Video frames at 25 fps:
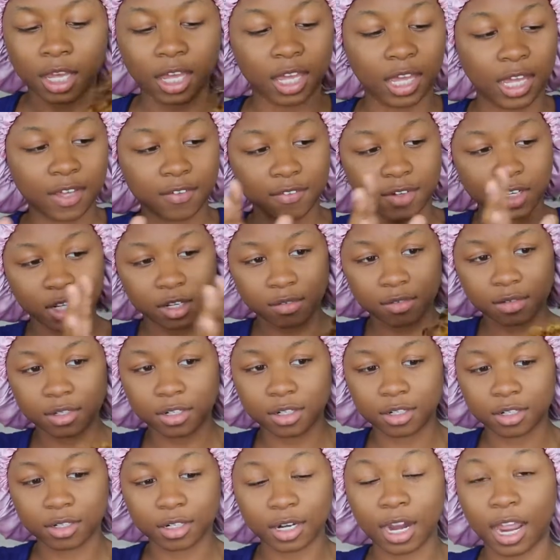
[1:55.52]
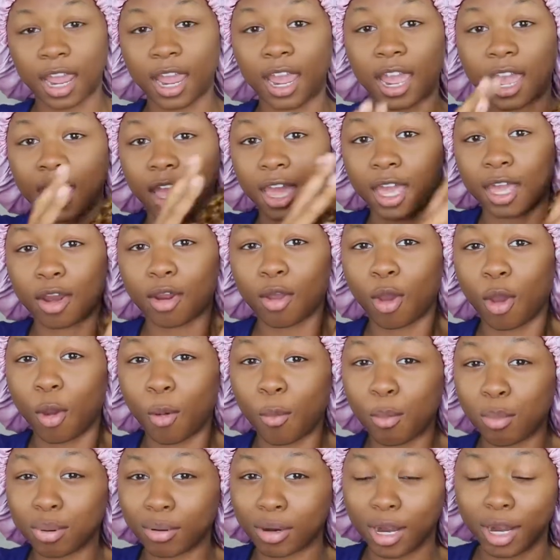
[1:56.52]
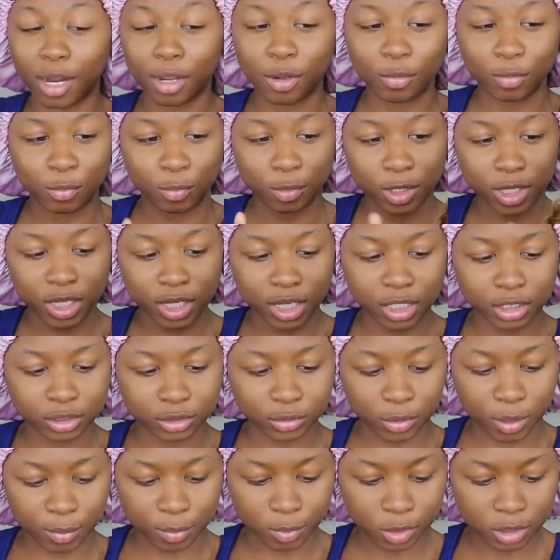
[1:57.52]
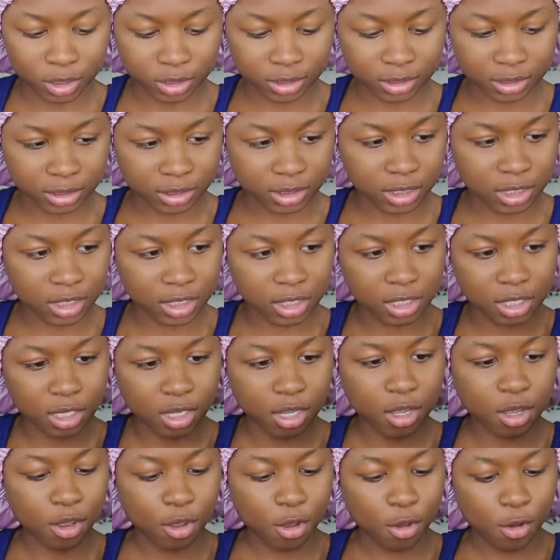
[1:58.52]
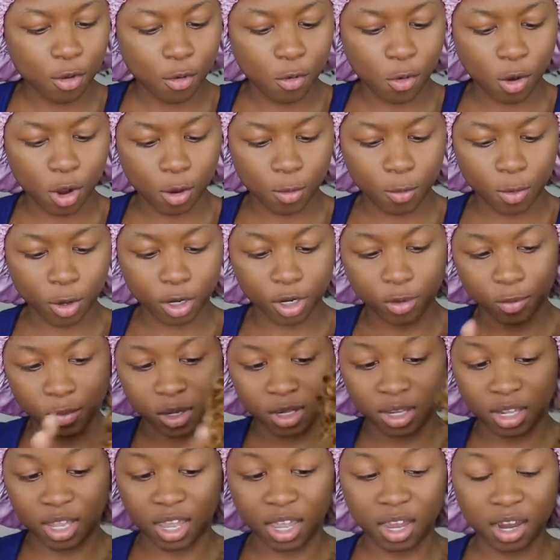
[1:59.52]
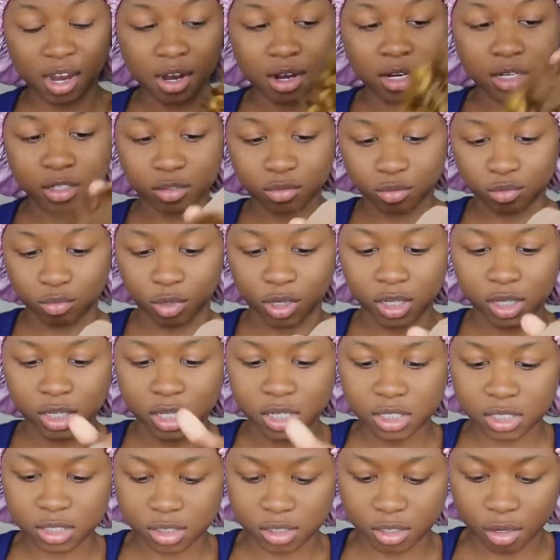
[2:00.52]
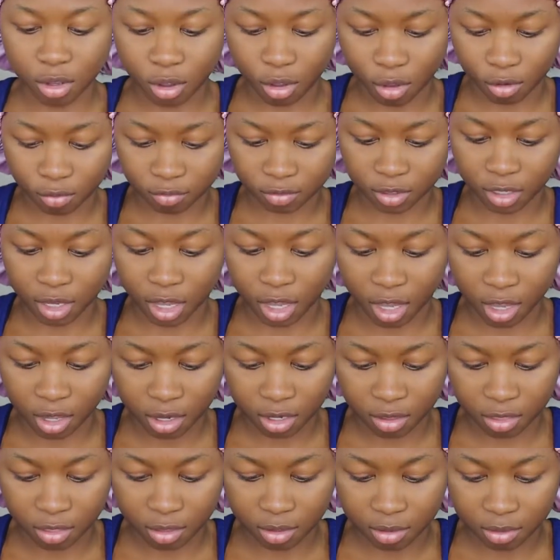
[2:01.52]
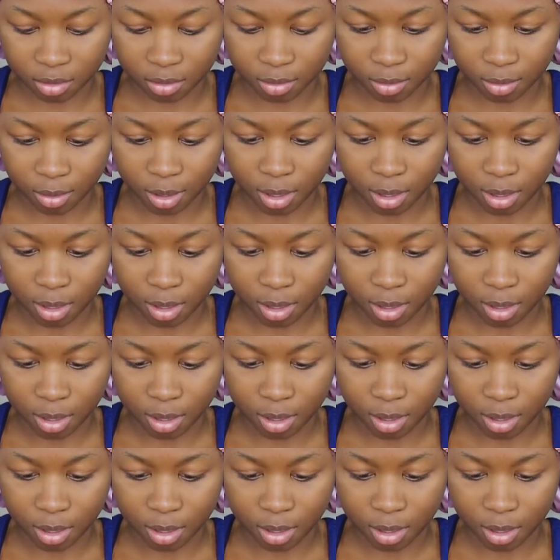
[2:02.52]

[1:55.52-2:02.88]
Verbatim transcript: I've never had a brown wig, so I'm gonna see what I'm working with. The hair is really soft out of the